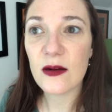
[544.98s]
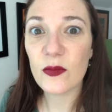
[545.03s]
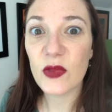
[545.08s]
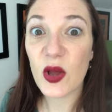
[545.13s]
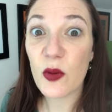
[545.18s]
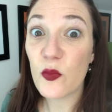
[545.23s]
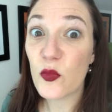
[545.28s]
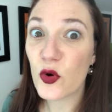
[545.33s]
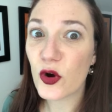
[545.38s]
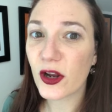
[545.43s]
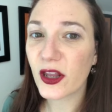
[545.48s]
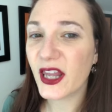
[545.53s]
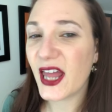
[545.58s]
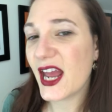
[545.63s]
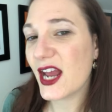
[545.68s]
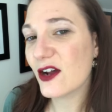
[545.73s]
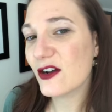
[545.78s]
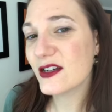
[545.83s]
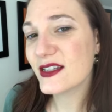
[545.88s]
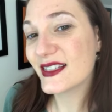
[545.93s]
more
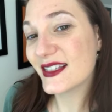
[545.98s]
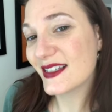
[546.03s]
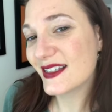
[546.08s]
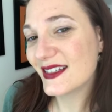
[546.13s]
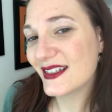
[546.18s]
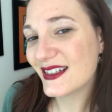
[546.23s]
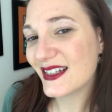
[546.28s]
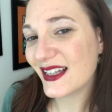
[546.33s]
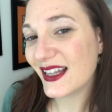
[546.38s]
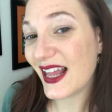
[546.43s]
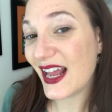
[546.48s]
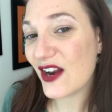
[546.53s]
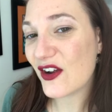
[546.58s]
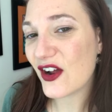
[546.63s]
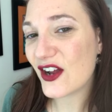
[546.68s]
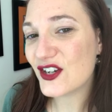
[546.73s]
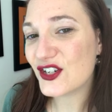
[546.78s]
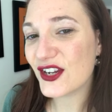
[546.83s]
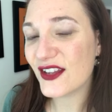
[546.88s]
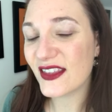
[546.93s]
layers later on
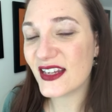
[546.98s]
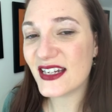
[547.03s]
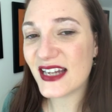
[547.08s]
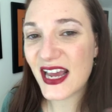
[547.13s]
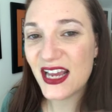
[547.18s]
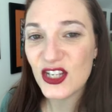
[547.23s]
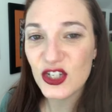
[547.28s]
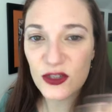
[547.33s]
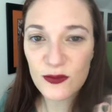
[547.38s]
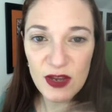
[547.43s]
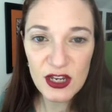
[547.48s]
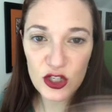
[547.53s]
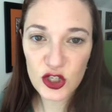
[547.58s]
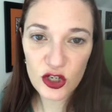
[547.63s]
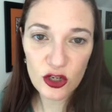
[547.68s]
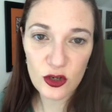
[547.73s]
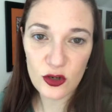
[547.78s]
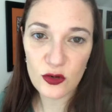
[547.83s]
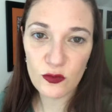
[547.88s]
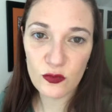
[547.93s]
during the day, just make
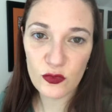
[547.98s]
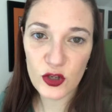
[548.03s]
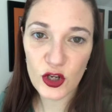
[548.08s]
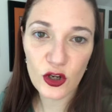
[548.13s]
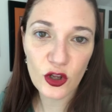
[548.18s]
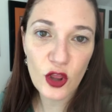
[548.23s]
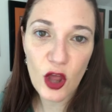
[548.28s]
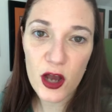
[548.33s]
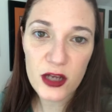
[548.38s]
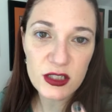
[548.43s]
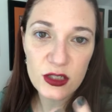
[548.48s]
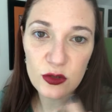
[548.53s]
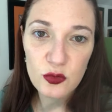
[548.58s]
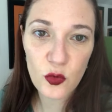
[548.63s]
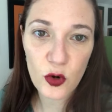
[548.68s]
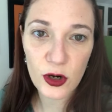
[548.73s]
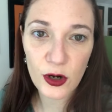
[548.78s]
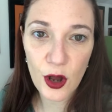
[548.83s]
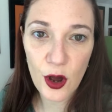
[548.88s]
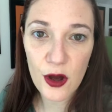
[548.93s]
sure your gloss is
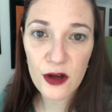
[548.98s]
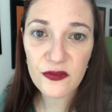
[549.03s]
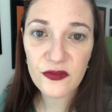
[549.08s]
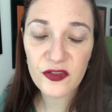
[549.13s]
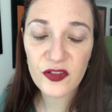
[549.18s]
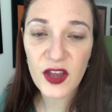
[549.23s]
worn off,